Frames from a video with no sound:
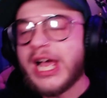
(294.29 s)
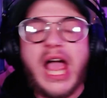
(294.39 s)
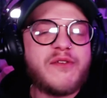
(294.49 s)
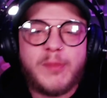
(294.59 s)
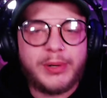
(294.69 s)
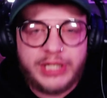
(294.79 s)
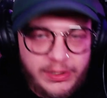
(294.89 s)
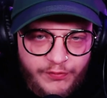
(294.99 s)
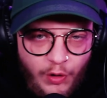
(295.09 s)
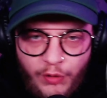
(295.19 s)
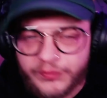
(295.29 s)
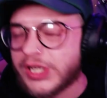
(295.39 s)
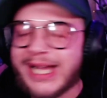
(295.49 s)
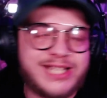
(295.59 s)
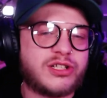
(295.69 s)
Everybody involved
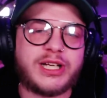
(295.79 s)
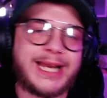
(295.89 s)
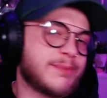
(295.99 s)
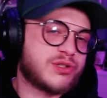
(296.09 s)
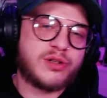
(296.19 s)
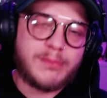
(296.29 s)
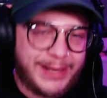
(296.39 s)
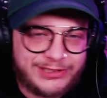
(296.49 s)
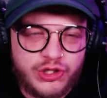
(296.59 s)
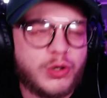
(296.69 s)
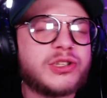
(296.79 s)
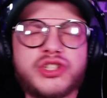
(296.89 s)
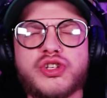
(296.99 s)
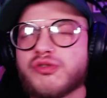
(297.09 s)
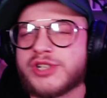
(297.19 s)
has done an absolute madness. You
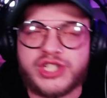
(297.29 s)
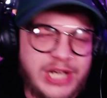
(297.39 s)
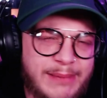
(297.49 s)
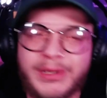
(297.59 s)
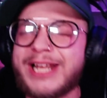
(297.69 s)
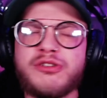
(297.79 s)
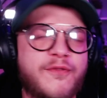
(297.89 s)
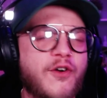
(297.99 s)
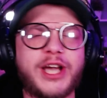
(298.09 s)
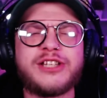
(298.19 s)
understood your assignment and you fucking